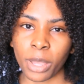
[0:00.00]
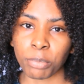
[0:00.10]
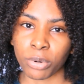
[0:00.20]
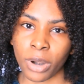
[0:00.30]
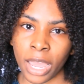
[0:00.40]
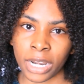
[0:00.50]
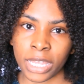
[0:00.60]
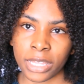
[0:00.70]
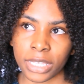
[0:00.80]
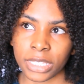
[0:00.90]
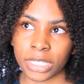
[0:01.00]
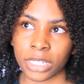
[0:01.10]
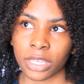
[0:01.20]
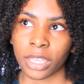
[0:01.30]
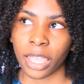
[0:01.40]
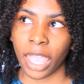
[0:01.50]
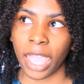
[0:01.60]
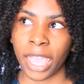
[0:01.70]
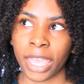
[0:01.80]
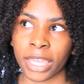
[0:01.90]
what products
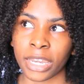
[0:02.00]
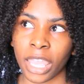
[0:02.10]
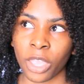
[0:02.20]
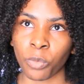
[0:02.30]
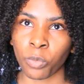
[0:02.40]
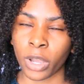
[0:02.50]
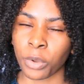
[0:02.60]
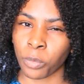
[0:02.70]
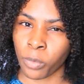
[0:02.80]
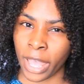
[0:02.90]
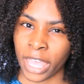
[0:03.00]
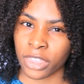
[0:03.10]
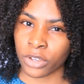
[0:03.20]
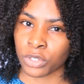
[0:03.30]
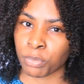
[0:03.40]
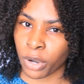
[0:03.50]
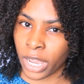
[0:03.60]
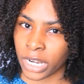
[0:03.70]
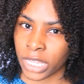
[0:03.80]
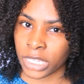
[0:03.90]
and in what way those
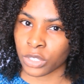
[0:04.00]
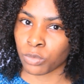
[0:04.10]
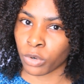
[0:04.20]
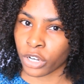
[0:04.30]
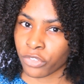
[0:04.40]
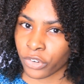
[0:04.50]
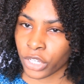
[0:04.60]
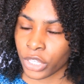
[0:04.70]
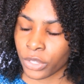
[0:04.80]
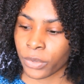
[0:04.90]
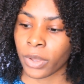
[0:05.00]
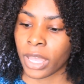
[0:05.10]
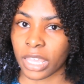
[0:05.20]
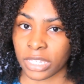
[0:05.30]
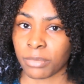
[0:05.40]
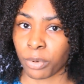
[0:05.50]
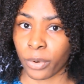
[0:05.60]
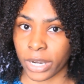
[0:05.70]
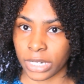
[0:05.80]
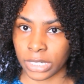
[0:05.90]
products work for you is
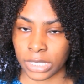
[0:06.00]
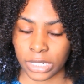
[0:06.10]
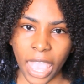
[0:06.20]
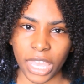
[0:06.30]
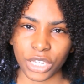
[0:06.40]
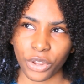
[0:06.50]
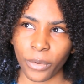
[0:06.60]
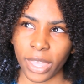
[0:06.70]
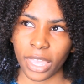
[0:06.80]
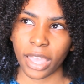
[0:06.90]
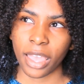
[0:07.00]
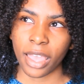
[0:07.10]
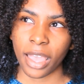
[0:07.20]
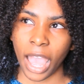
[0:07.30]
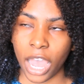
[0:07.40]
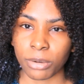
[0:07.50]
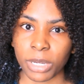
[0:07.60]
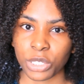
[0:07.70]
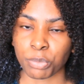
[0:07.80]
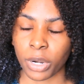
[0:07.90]
important. And knowing how
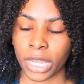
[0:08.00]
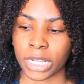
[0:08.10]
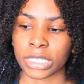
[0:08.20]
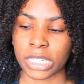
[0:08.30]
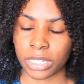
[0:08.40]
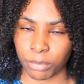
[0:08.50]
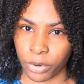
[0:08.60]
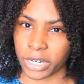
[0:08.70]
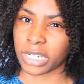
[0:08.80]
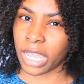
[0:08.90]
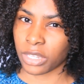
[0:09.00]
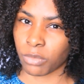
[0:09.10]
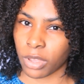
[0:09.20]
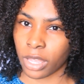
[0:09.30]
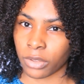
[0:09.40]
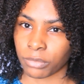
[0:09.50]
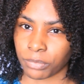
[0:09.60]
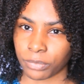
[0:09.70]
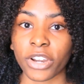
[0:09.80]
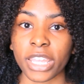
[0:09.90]
much product is important as well.
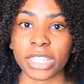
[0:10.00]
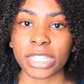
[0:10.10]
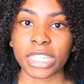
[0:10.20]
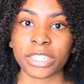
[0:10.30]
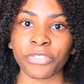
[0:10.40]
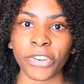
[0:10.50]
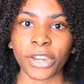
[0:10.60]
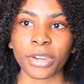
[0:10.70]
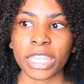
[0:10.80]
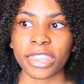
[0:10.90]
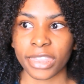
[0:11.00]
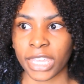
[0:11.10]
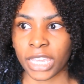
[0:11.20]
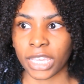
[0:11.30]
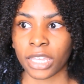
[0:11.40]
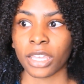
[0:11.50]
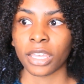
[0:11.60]
For instance, very thick